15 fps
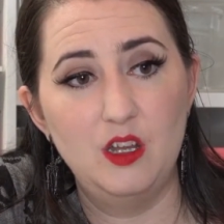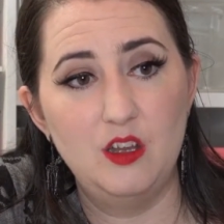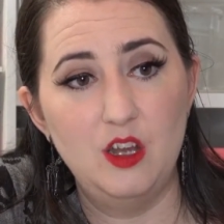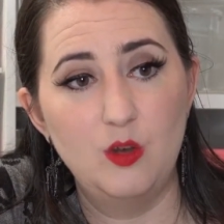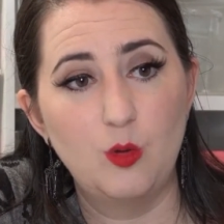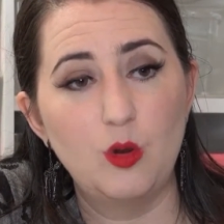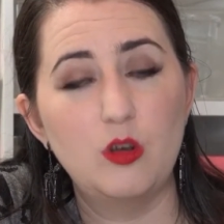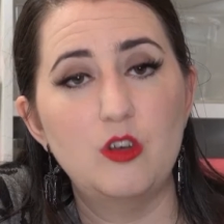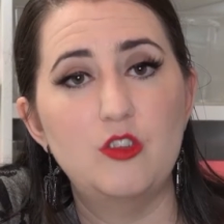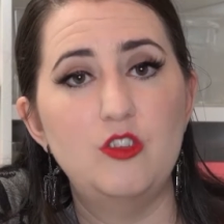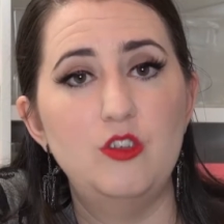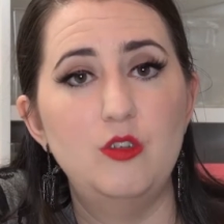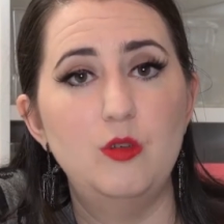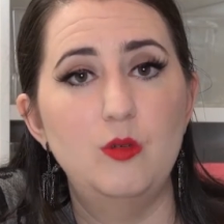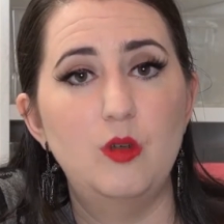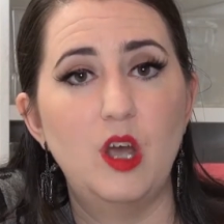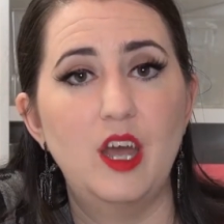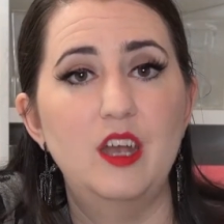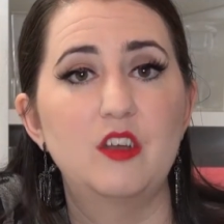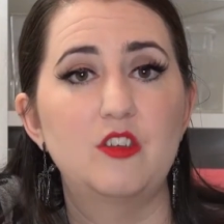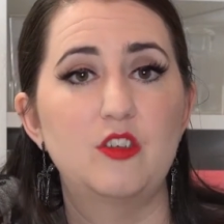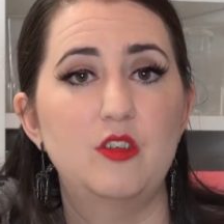in order to
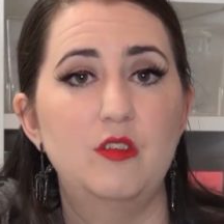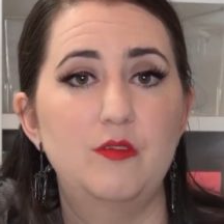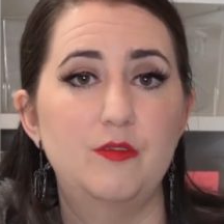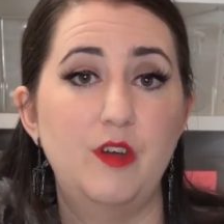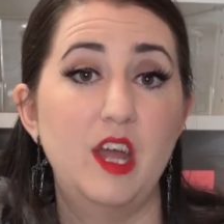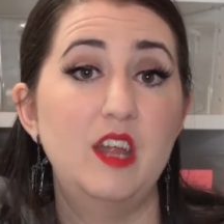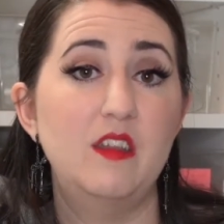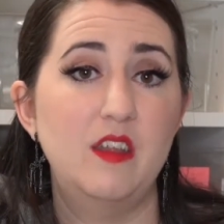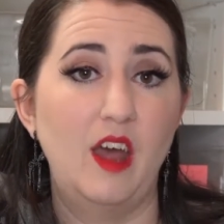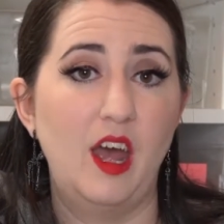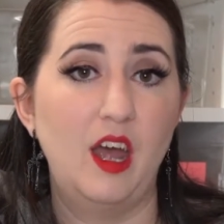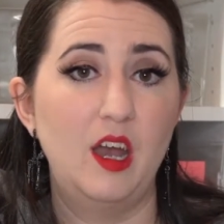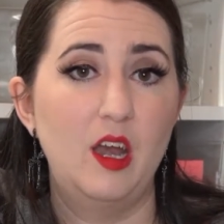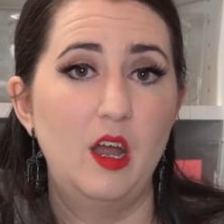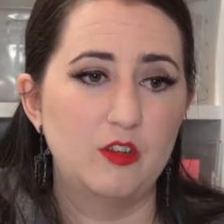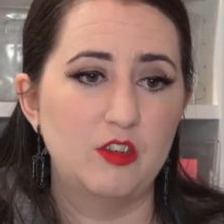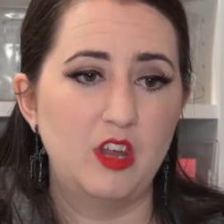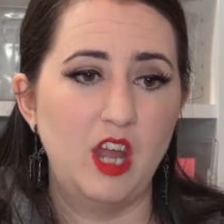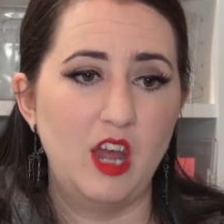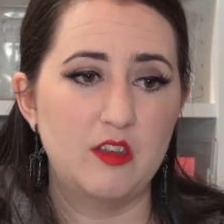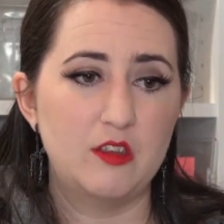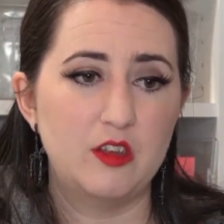kind of fight that, there's a
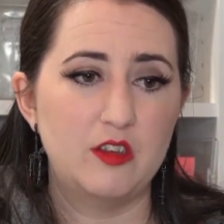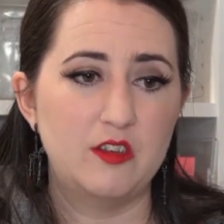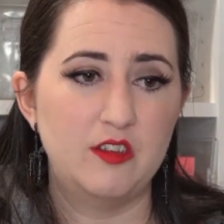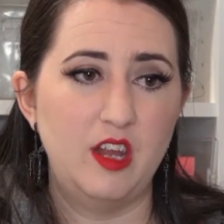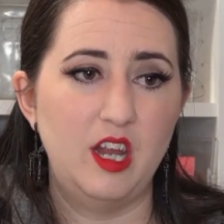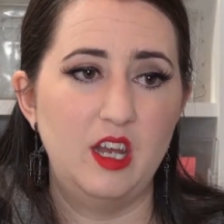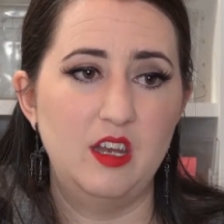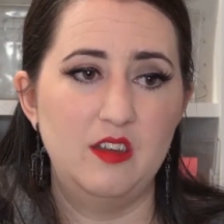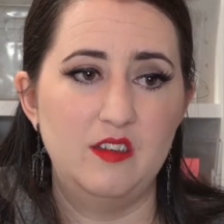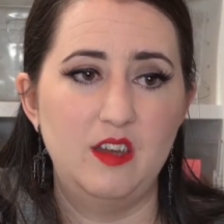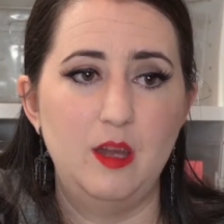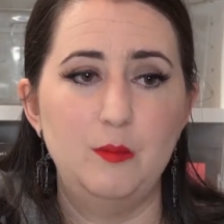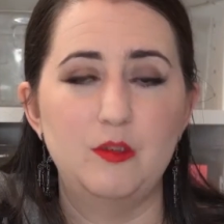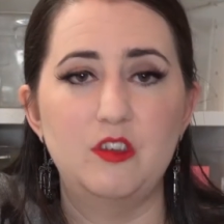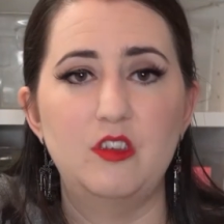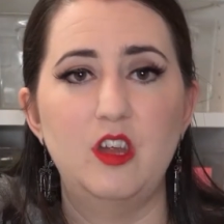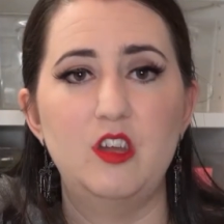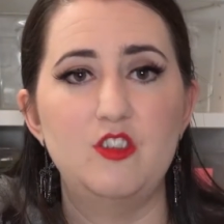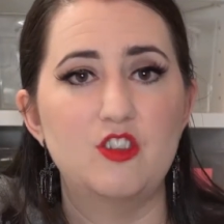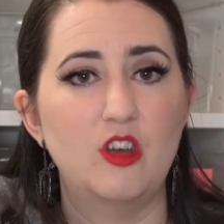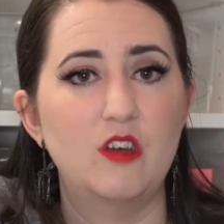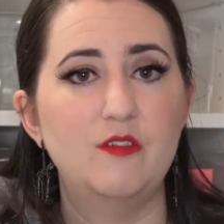Catholic saint, his name's
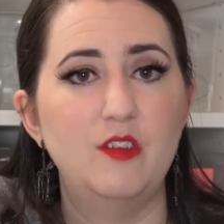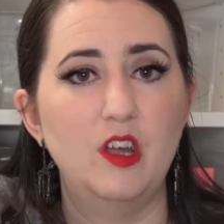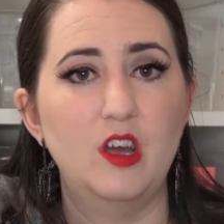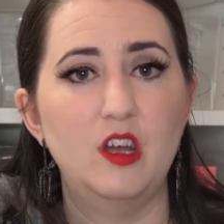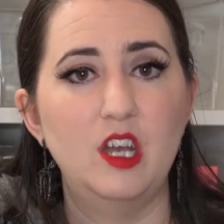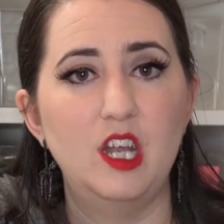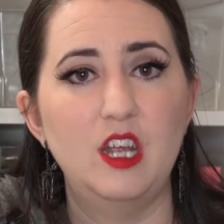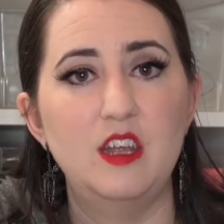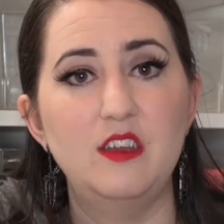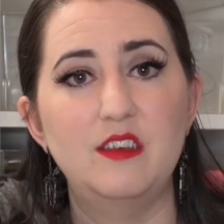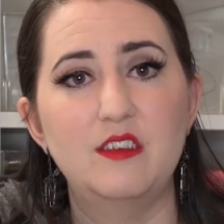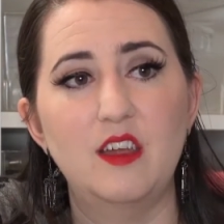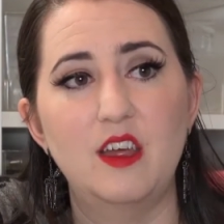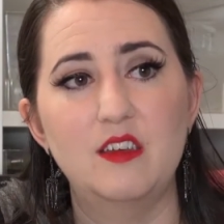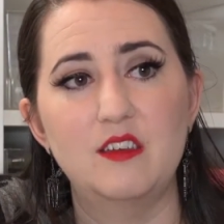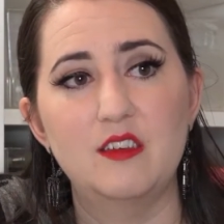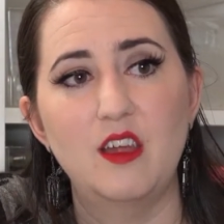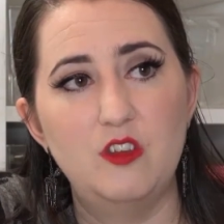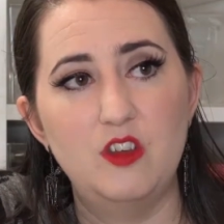St. John Vianney. He says,